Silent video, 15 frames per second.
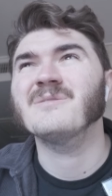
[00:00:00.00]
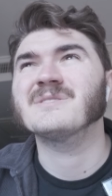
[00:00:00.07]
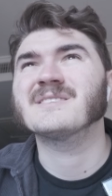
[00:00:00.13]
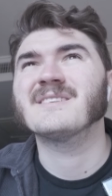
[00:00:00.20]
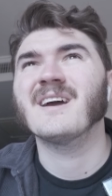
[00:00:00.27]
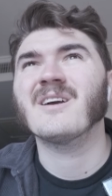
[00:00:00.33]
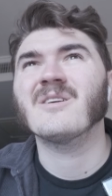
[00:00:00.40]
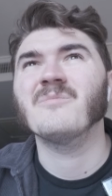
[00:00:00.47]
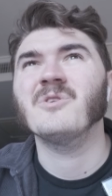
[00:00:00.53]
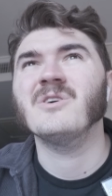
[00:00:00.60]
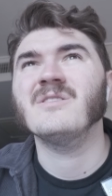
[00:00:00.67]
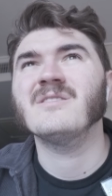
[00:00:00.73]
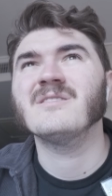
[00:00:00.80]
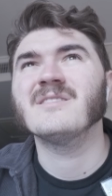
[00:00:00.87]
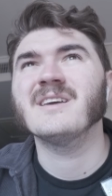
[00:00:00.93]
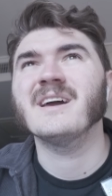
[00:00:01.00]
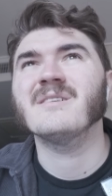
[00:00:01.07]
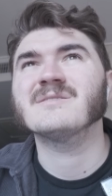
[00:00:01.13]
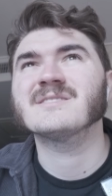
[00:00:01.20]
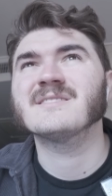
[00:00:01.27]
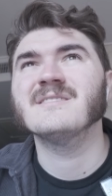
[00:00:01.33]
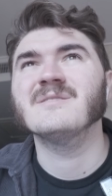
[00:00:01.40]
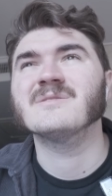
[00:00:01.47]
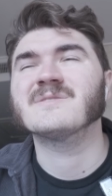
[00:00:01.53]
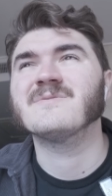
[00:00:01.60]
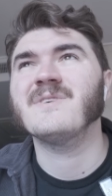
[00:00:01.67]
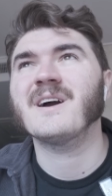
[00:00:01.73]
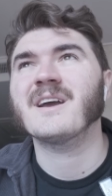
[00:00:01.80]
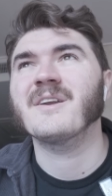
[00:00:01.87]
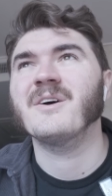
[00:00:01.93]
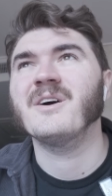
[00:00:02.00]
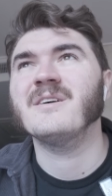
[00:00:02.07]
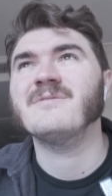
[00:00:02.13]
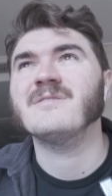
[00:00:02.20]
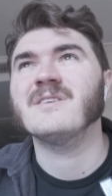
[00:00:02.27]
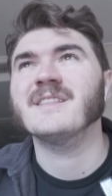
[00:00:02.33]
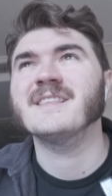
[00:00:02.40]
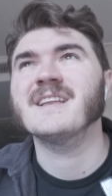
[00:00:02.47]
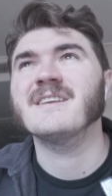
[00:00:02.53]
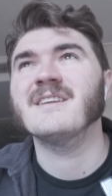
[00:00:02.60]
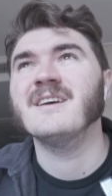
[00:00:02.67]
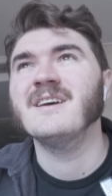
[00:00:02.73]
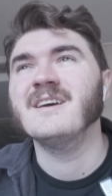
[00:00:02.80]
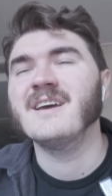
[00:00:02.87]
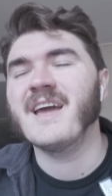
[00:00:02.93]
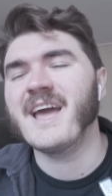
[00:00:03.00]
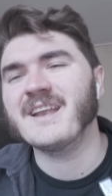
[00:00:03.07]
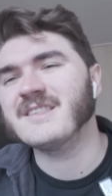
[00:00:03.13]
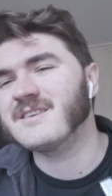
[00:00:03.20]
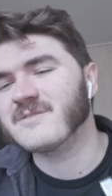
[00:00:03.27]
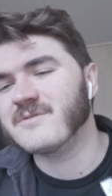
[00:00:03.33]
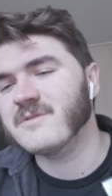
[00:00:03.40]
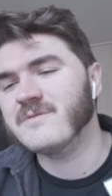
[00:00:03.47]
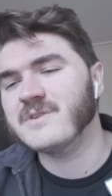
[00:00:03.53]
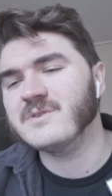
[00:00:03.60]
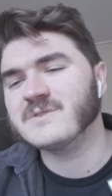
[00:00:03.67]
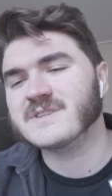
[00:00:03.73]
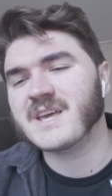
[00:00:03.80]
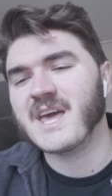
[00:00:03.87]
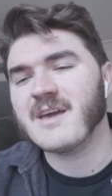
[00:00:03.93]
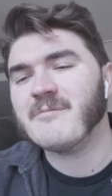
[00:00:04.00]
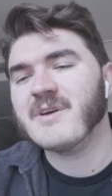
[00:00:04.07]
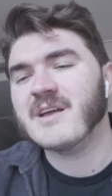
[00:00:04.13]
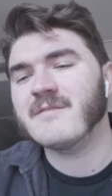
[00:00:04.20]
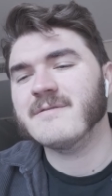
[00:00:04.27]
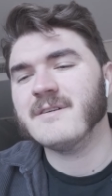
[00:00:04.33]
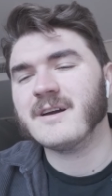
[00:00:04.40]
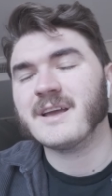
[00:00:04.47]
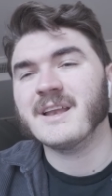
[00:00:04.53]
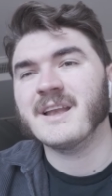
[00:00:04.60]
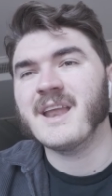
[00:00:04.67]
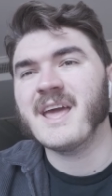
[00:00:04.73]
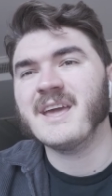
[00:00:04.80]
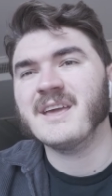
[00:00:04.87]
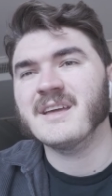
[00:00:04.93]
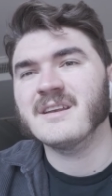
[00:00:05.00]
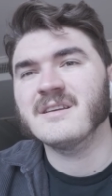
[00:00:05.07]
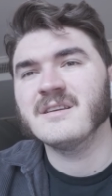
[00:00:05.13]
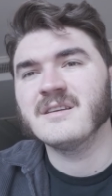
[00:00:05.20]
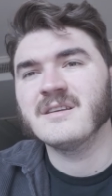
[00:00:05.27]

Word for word: it was terrible yeah, it was it was fucking awful. And then anything for views came in fucking naked.